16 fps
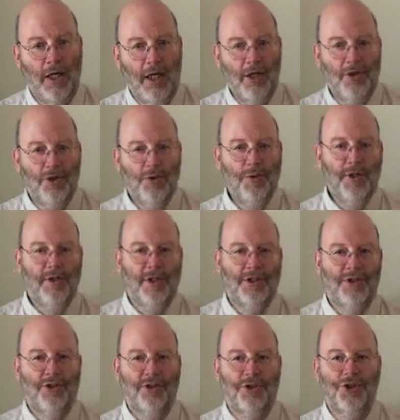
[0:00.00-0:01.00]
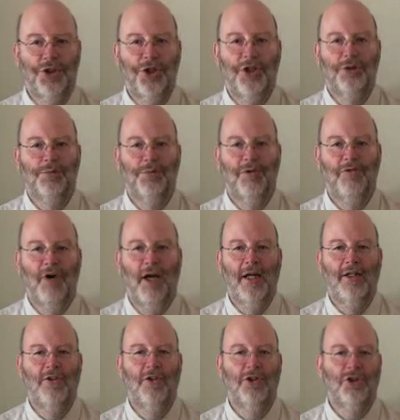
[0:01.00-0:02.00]
In doing this, the church
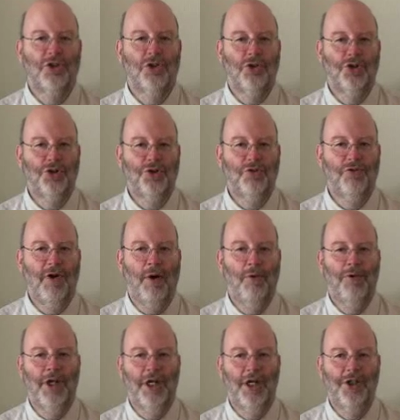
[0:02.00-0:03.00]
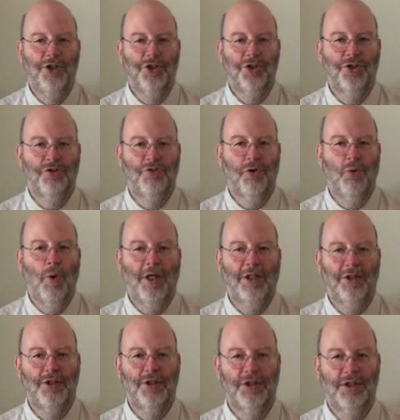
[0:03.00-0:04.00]
provided the social foundations for
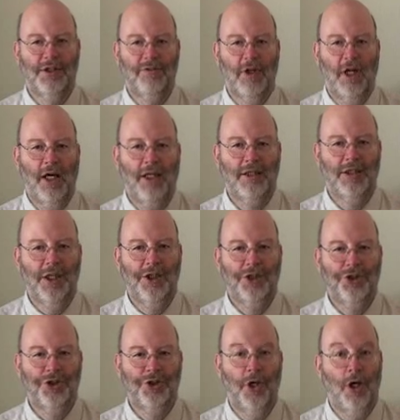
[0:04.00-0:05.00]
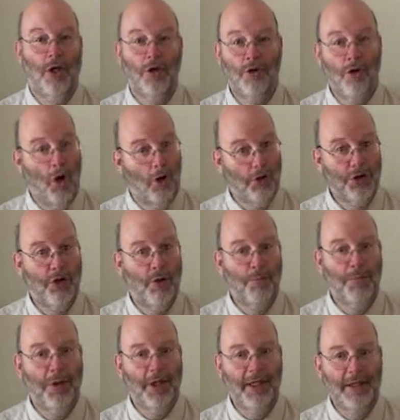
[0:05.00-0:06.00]
Western civilization, not
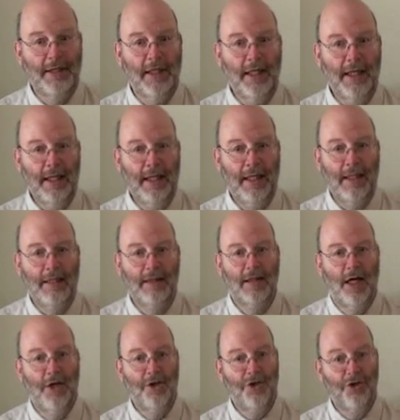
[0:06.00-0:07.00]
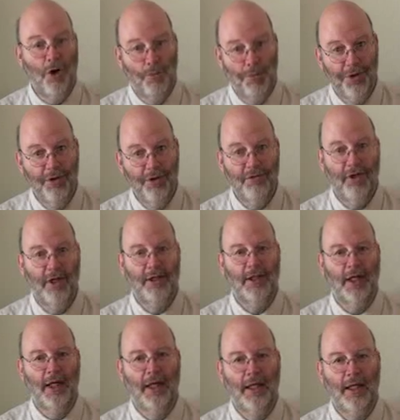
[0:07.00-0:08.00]
completely and not
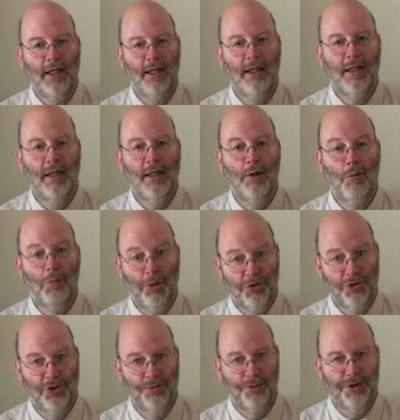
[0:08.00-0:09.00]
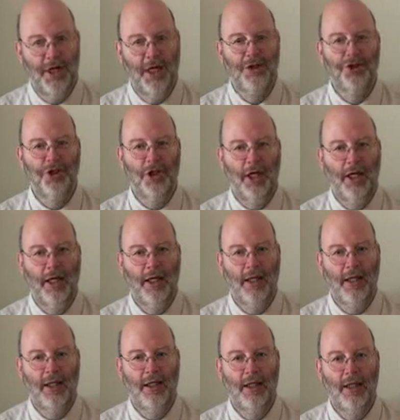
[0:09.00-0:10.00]
perfectly, but substantially.
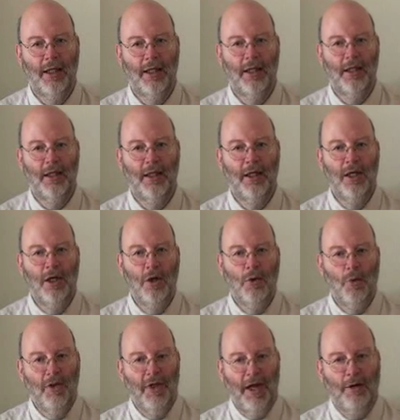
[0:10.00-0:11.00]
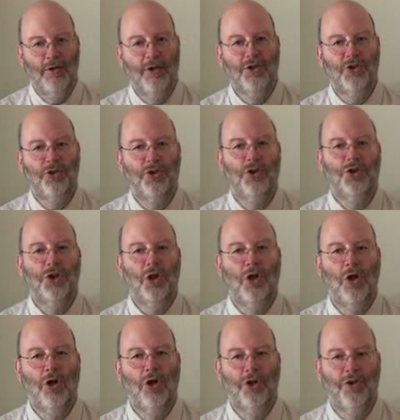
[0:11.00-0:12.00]
Without the social
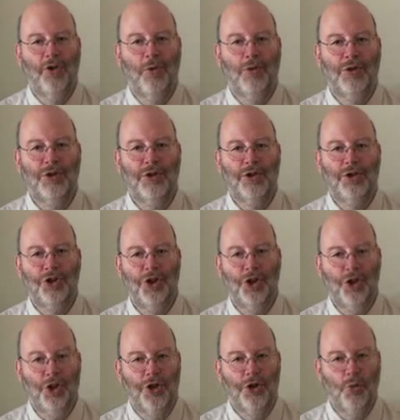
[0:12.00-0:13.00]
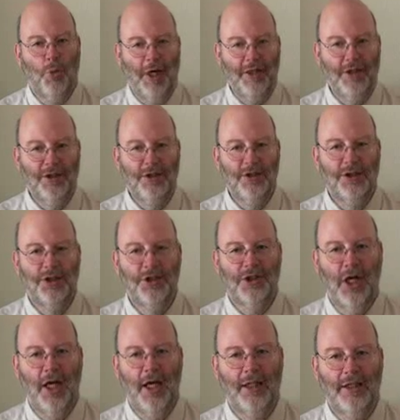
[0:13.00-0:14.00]
order that was the church, Western
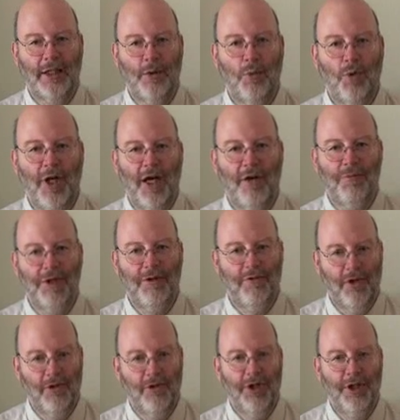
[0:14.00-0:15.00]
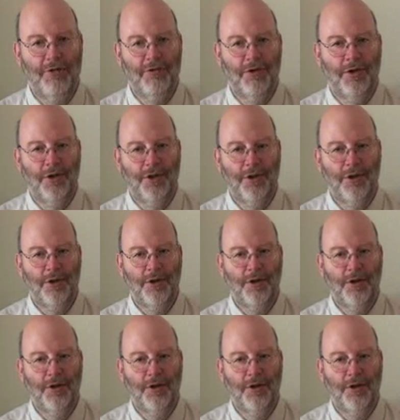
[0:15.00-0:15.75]
society would have been very different.